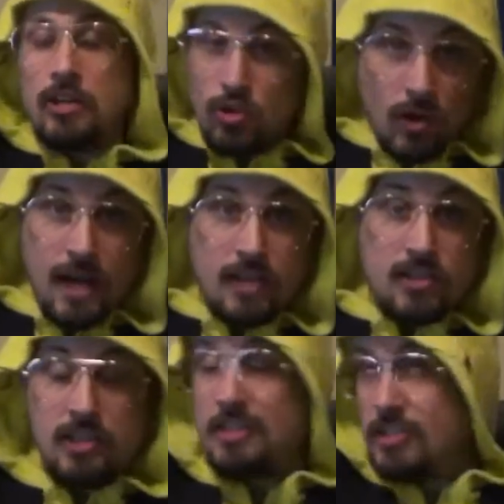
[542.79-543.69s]

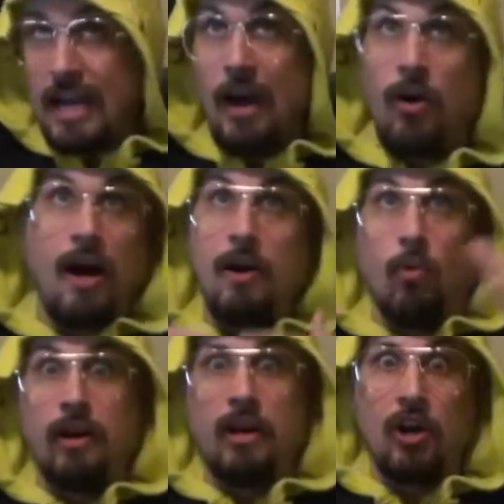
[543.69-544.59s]
dress is how I
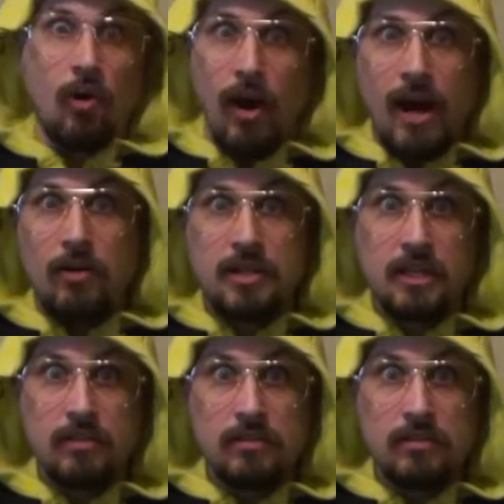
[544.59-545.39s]
want to go out.